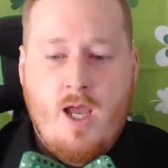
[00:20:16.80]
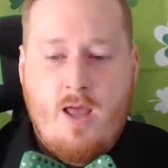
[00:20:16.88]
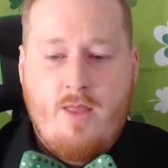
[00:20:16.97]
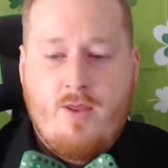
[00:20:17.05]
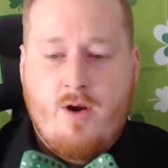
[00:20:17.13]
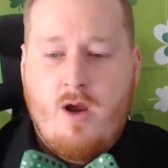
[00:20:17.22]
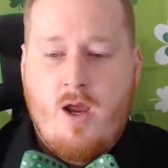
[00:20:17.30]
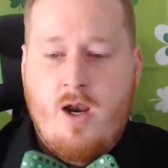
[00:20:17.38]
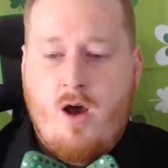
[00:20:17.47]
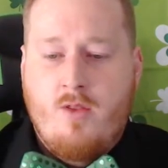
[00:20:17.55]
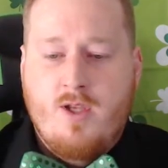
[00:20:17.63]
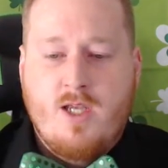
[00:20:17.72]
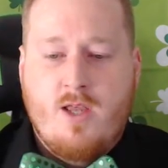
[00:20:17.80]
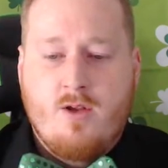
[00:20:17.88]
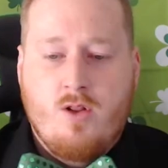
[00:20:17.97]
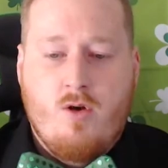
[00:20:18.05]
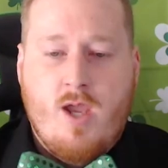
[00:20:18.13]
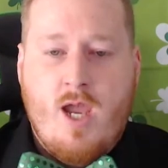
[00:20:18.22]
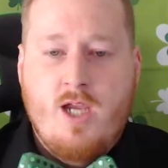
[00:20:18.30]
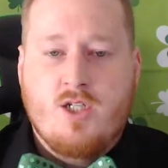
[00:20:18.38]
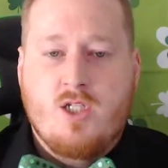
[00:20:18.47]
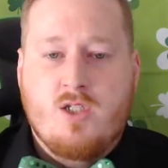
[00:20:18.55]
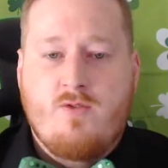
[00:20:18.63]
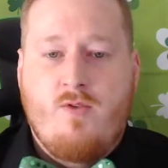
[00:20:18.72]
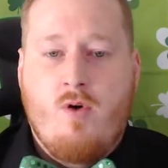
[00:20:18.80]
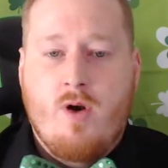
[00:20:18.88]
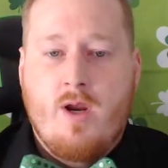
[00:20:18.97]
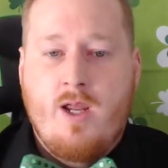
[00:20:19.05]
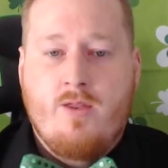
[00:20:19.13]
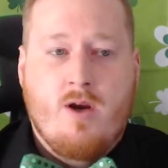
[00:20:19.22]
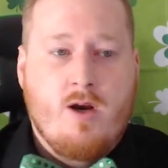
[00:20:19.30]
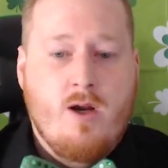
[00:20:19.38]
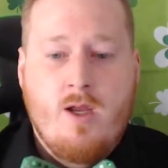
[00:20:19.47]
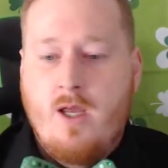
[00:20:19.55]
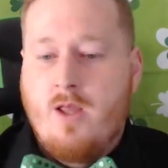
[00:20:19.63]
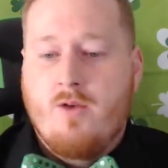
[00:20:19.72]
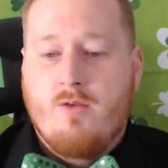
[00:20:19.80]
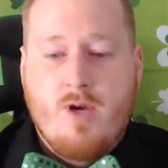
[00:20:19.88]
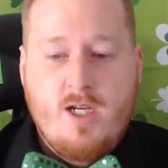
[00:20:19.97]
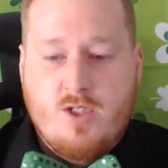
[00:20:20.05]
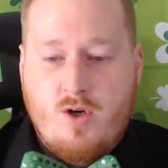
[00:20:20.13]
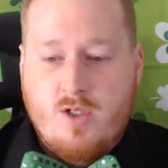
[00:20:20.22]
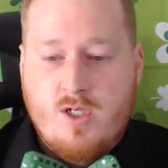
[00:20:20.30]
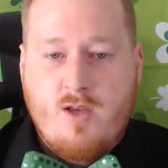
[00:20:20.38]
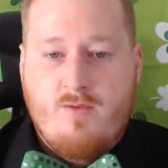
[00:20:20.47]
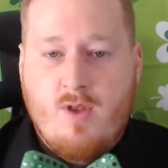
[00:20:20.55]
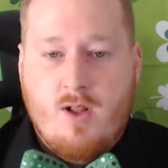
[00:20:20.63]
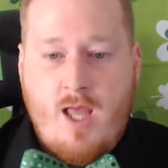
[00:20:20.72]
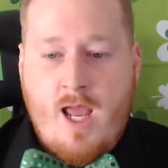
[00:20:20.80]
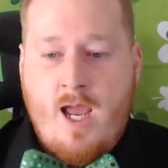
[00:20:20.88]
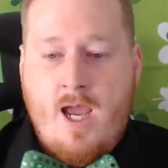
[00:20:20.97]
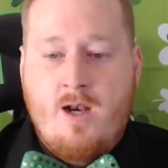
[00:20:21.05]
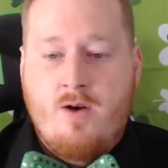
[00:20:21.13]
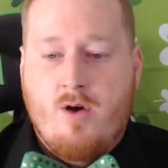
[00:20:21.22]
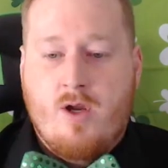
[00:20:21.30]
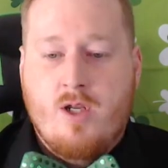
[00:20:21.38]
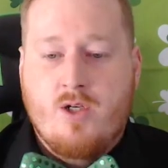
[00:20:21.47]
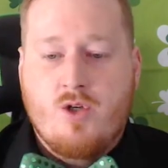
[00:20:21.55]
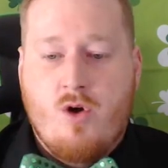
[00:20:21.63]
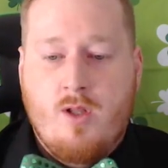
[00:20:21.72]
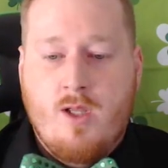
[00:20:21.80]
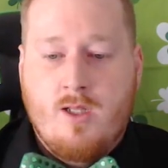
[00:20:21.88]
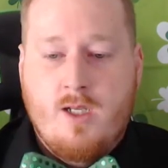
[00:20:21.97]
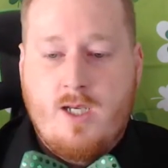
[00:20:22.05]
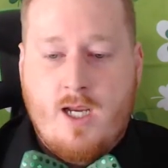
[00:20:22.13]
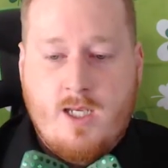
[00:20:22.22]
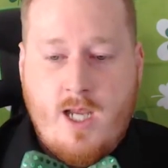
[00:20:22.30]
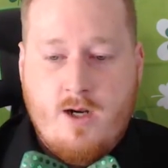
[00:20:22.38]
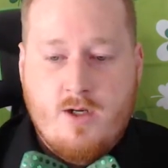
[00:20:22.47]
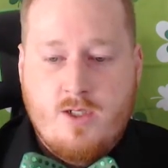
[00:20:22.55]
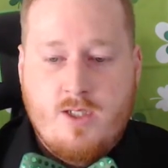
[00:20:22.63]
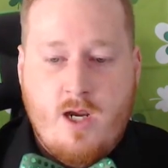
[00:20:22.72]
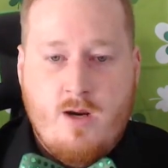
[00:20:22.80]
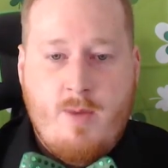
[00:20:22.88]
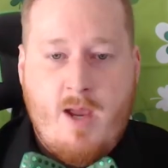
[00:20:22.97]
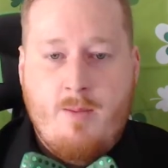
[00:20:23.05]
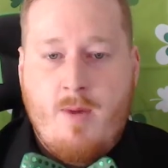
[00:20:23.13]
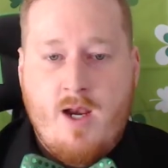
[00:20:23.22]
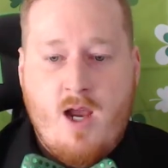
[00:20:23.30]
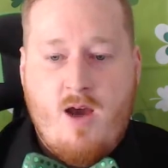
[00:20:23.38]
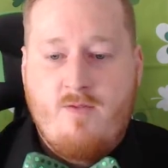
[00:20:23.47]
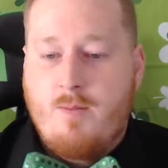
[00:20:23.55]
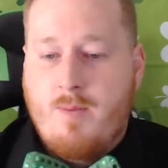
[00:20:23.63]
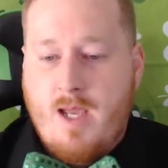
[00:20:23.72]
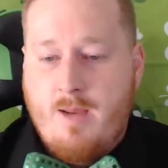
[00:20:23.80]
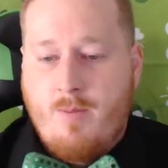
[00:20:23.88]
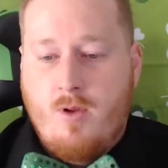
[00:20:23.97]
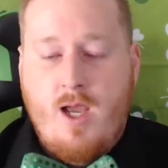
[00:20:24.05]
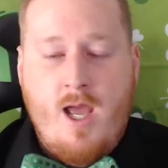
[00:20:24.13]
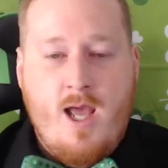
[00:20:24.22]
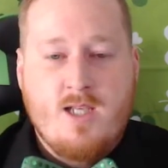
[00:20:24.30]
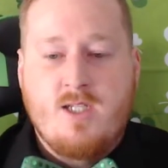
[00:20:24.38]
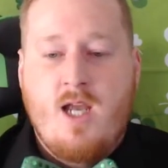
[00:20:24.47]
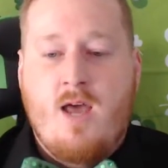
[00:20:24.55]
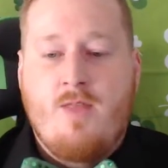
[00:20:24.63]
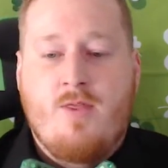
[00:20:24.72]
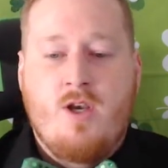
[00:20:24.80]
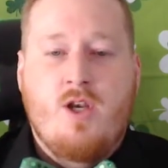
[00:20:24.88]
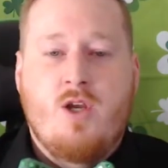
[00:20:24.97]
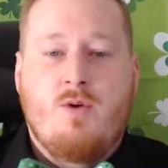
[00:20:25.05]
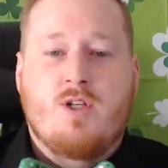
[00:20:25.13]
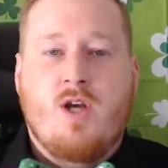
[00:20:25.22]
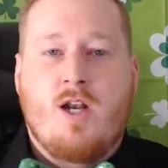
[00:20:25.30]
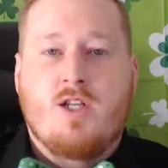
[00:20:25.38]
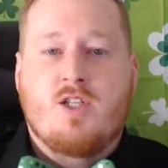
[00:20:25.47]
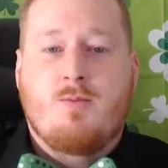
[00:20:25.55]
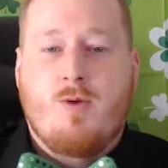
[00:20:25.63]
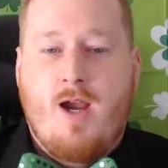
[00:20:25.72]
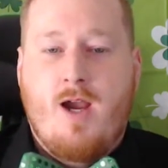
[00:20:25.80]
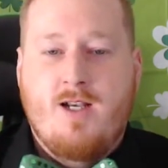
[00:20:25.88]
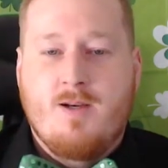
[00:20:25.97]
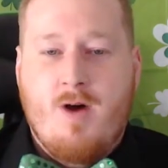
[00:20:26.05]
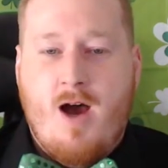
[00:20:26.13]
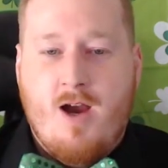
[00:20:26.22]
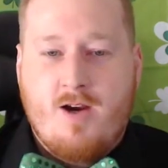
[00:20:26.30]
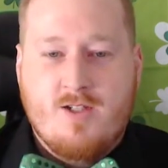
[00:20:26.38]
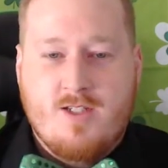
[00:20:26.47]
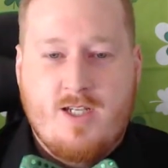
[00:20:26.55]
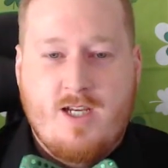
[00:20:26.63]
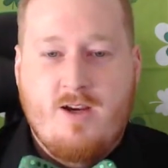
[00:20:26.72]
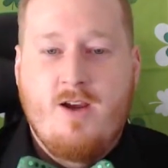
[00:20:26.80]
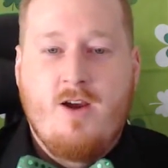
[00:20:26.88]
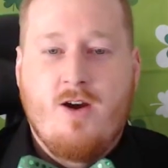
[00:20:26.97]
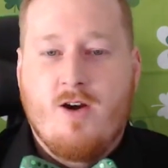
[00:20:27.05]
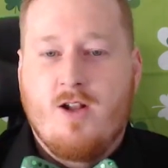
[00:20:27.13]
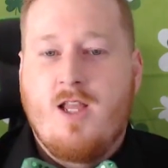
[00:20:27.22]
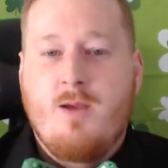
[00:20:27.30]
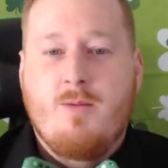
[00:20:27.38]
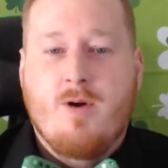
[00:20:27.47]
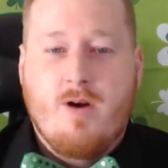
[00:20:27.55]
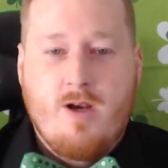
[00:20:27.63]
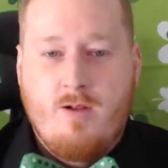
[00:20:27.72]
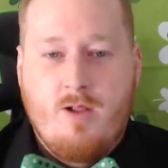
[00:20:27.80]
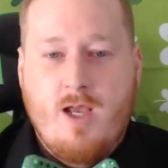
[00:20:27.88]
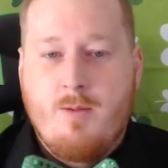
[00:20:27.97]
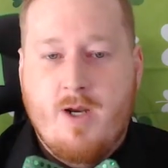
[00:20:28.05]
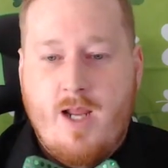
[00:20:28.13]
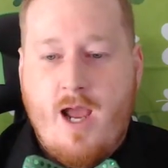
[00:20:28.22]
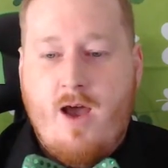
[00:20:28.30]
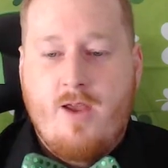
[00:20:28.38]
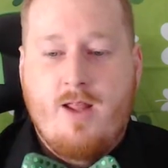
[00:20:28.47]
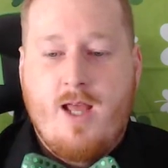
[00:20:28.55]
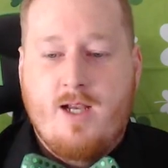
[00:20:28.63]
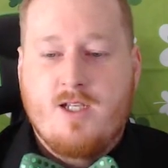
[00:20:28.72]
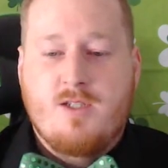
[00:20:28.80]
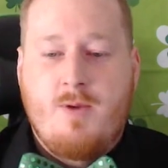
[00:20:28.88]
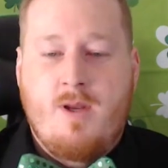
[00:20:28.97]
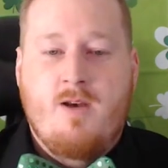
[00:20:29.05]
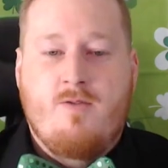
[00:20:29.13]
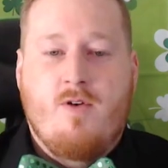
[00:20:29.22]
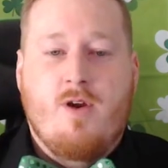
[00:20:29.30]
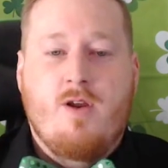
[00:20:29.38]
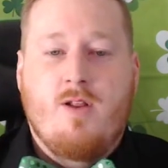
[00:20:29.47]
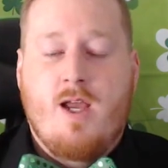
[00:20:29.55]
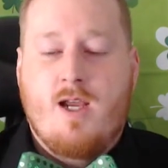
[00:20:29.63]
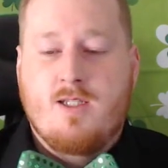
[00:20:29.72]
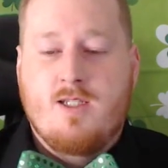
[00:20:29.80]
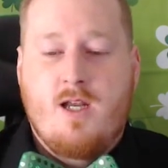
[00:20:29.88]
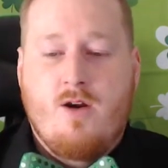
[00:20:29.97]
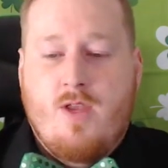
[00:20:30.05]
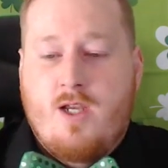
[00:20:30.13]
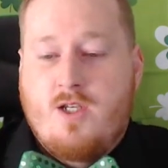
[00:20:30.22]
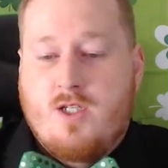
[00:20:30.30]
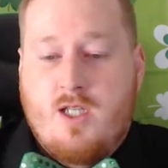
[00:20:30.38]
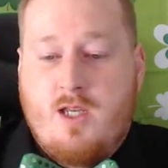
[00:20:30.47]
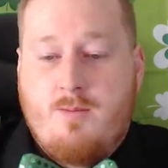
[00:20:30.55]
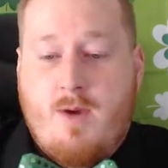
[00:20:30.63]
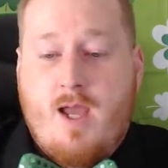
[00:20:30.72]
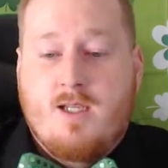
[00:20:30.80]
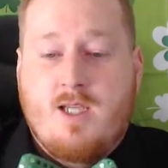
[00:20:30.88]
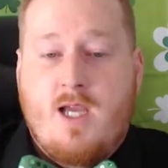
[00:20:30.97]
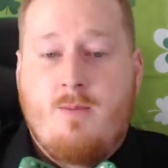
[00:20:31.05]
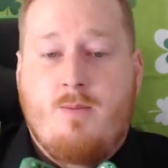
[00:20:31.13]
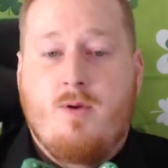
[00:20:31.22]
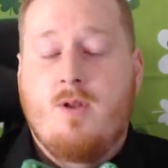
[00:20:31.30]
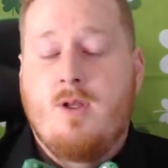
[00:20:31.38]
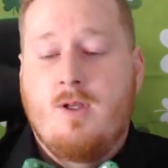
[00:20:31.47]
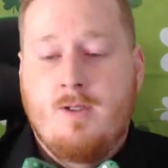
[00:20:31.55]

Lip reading: and they're in all these other locations for either the resources of the land or controlling the dictators there to make money off the people. It has nothing to do with trying to spread democracy or liberty, how they like to spin it for you. Like I said, or they just lead by example.